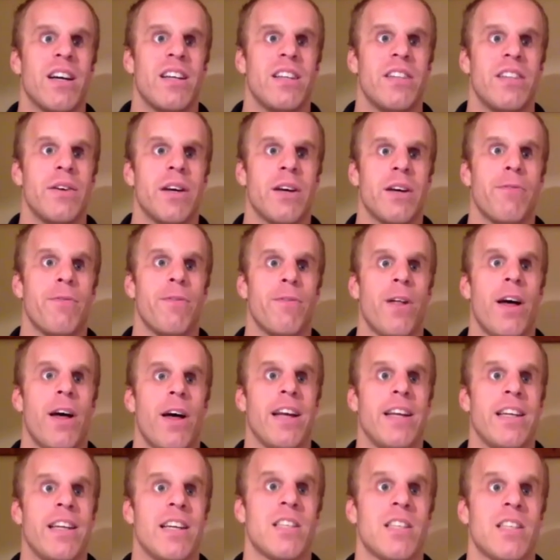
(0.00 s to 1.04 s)
Doing a
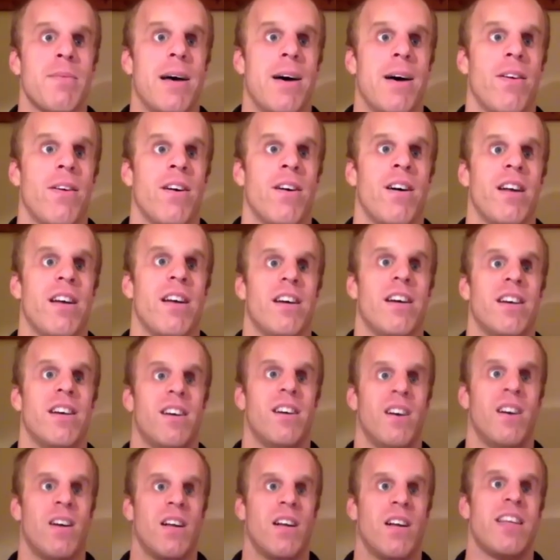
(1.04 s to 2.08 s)
flying dismount on
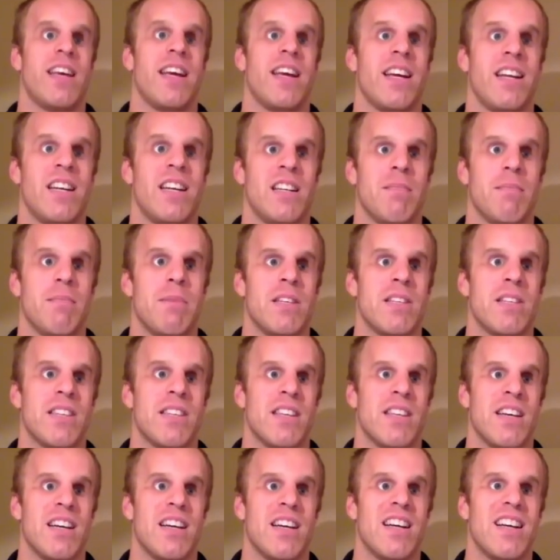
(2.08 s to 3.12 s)
a tandem is
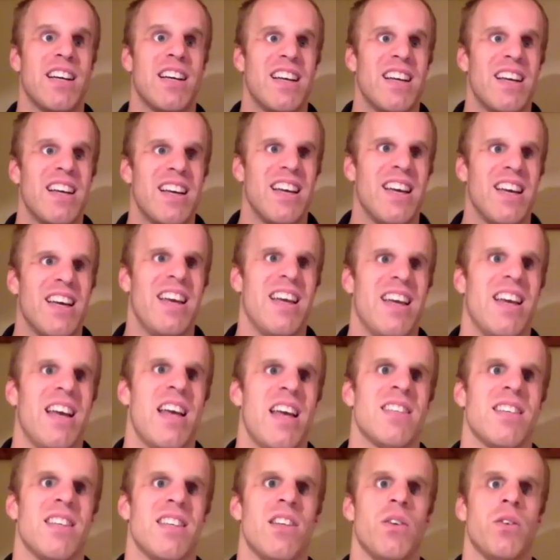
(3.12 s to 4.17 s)
a
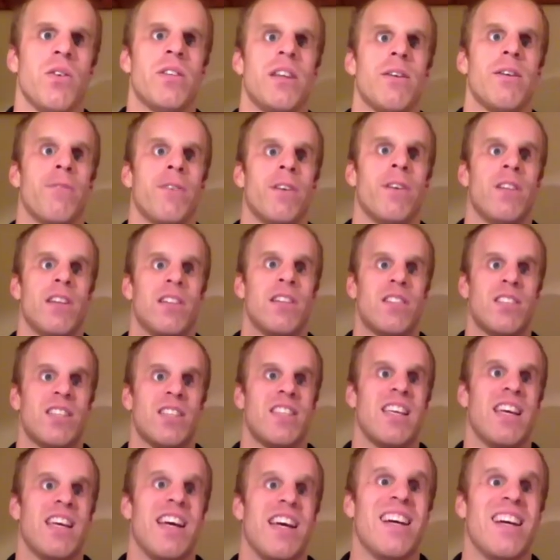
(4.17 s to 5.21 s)
little different, let's
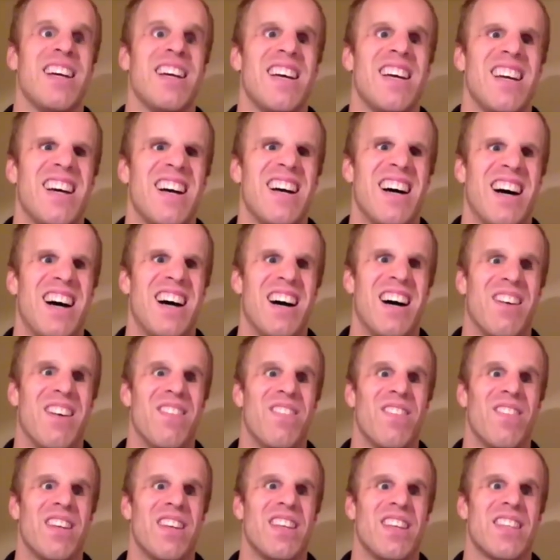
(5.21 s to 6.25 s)
just say.
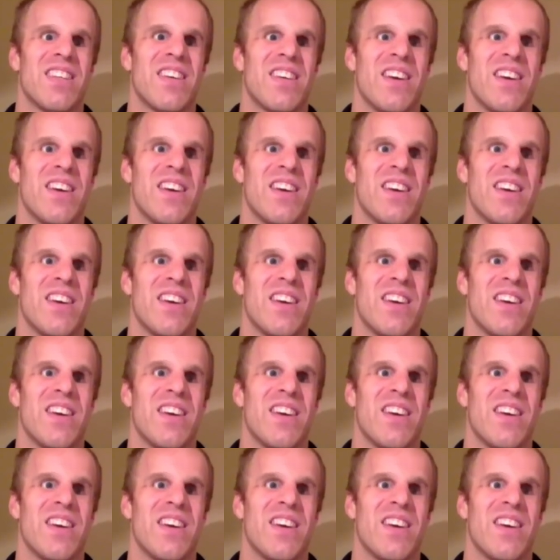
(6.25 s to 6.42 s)
We